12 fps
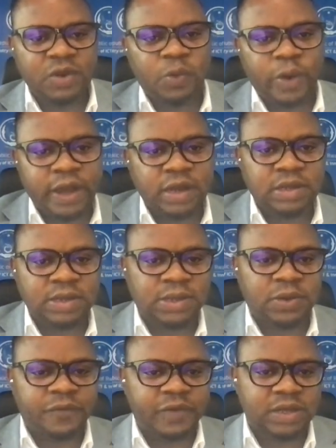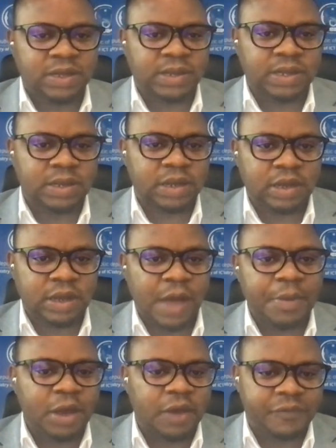even when these innovators are
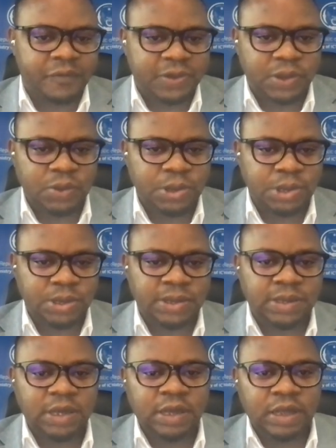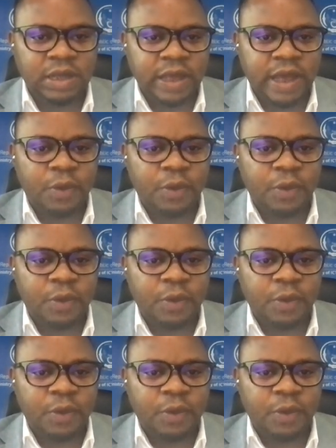coming up with solutions,